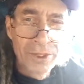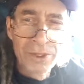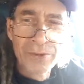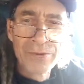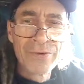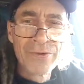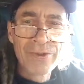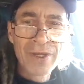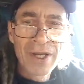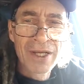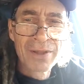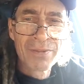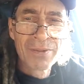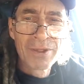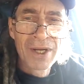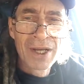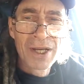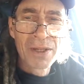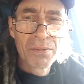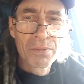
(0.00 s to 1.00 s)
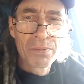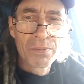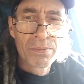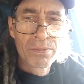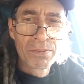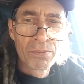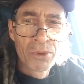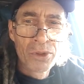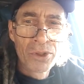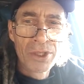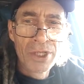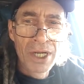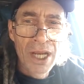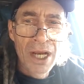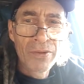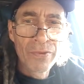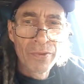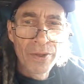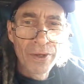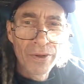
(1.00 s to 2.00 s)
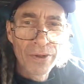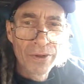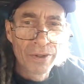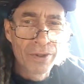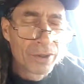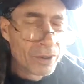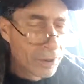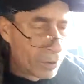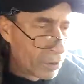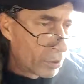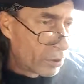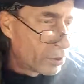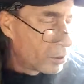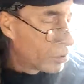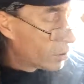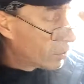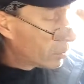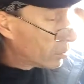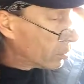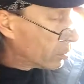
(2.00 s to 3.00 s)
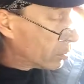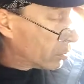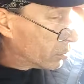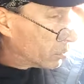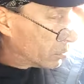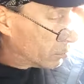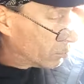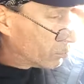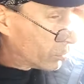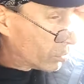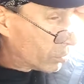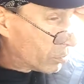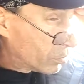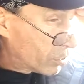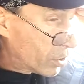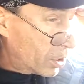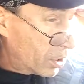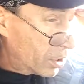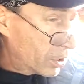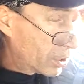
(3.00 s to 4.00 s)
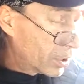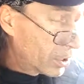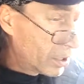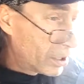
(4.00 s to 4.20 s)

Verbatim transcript: near the time that I put it out there, I'm trying to